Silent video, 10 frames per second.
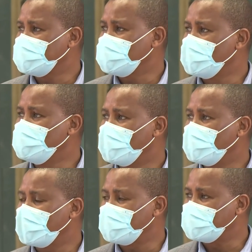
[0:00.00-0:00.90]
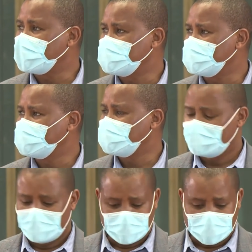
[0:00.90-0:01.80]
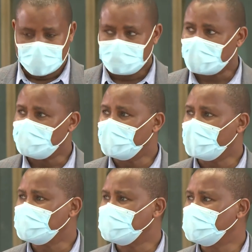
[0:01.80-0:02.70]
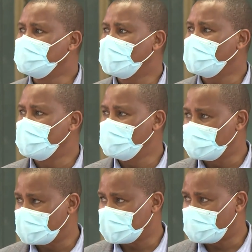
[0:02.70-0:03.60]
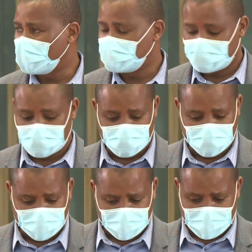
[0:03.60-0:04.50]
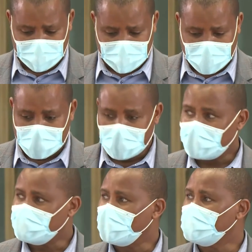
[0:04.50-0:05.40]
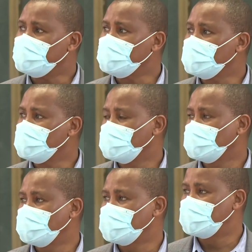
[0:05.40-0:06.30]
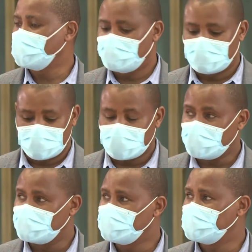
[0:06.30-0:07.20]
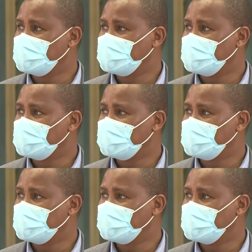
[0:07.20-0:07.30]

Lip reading: showing more efficacy and probably eliciting more immune response. And therefore a few jurisdictions